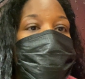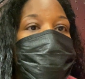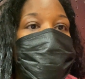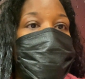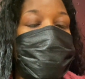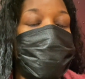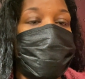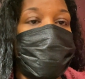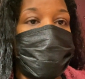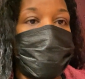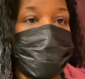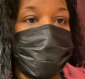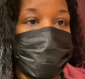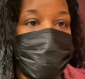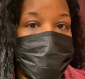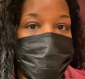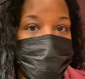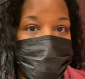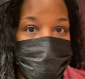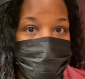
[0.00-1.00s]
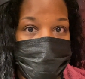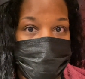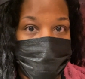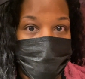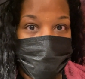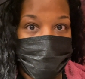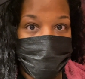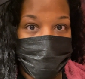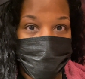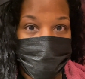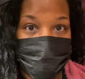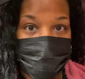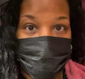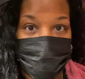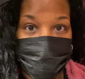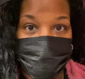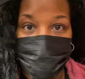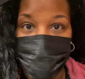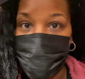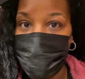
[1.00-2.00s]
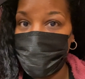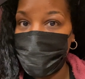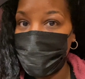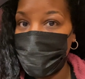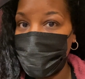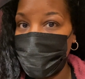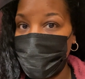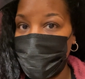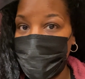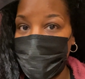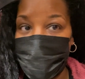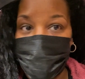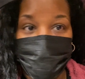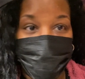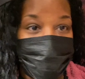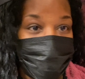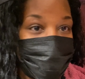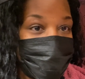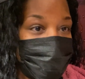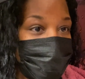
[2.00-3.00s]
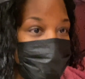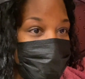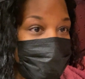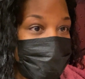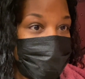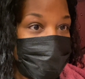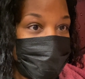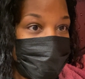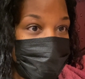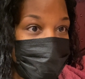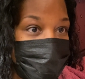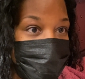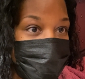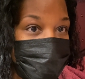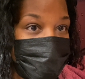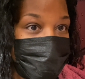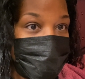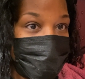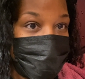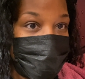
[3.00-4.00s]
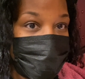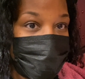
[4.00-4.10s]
Nothing is said.